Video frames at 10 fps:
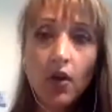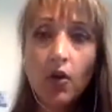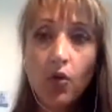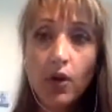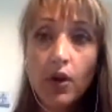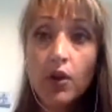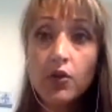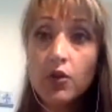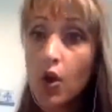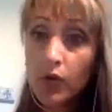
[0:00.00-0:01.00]
or
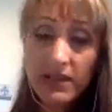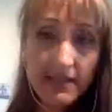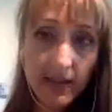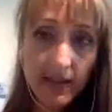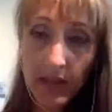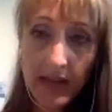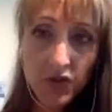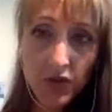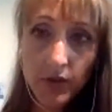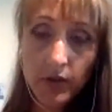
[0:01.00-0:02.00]
noticing
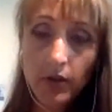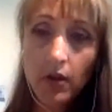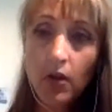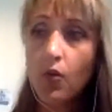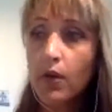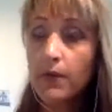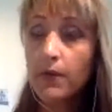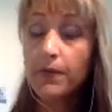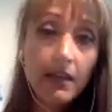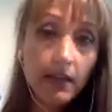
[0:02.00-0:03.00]
pleasure, or
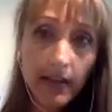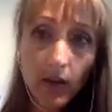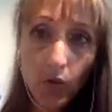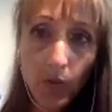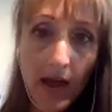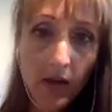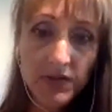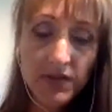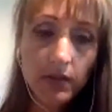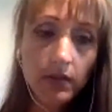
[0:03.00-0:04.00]
feeling
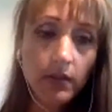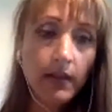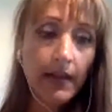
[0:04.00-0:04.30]
arousal,